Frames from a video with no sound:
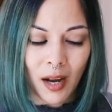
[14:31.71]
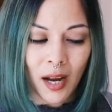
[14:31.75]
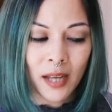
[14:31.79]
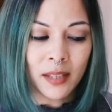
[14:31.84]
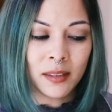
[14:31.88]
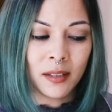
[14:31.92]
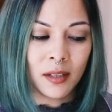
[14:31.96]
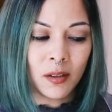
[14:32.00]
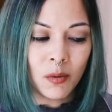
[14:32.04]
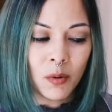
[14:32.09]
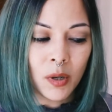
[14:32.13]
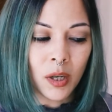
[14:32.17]
I
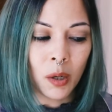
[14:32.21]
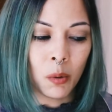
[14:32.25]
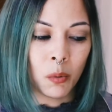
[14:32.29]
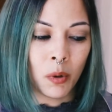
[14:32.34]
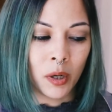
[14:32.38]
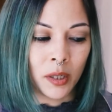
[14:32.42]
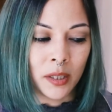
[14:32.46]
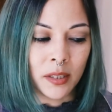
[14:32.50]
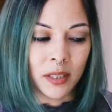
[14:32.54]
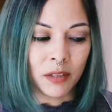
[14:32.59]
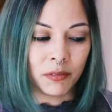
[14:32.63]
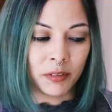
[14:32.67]
think what I
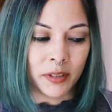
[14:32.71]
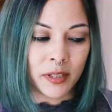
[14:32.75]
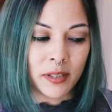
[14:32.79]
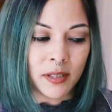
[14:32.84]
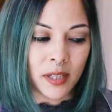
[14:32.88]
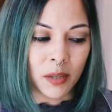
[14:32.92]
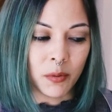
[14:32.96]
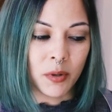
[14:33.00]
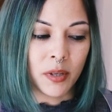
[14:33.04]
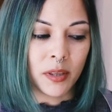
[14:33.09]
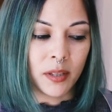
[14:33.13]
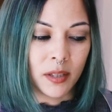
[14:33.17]
want to definitely
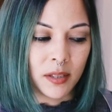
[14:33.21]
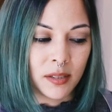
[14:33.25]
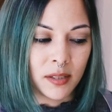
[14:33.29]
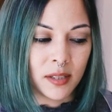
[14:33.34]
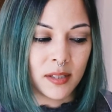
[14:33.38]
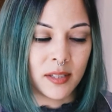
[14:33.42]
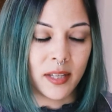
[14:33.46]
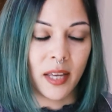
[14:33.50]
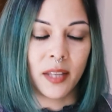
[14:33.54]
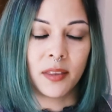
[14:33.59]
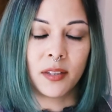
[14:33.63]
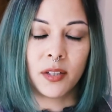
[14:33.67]
say with this
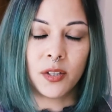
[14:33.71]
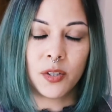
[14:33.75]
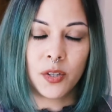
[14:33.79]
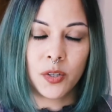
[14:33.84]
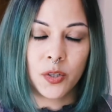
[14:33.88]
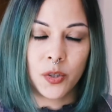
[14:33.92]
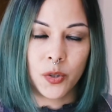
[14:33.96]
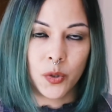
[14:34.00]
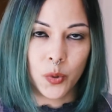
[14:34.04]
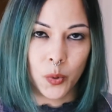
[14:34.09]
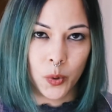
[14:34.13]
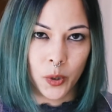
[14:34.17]
is that this
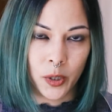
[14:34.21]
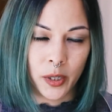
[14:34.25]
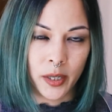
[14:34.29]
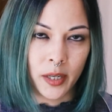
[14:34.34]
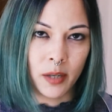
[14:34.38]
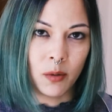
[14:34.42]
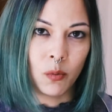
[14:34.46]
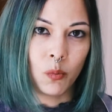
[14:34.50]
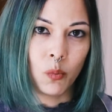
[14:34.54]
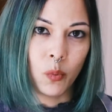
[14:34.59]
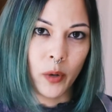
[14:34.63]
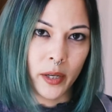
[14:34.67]

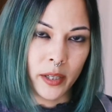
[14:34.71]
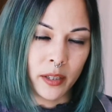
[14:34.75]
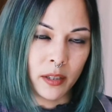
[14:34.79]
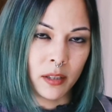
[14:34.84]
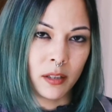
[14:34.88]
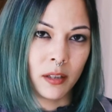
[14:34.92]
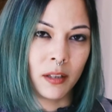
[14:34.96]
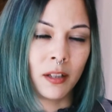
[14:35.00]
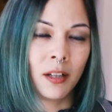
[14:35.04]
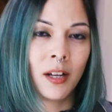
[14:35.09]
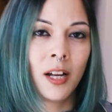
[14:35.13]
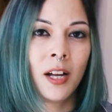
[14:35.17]
story
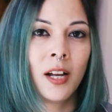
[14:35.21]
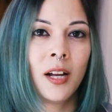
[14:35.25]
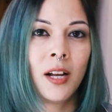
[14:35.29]
will